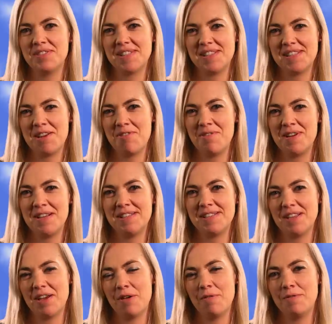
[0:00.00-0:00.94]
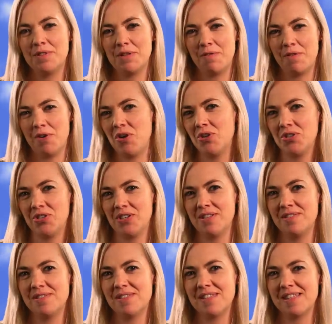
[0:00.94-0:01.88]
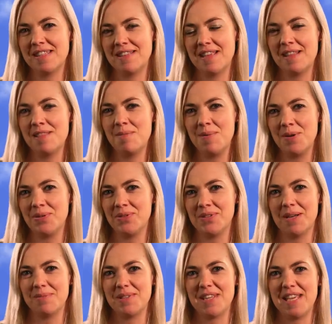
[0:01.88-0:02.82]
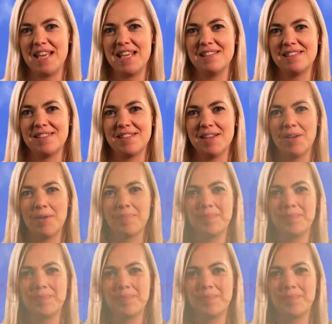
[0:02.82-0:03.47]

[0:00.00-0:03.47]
series of devotions in the build-up to Easter.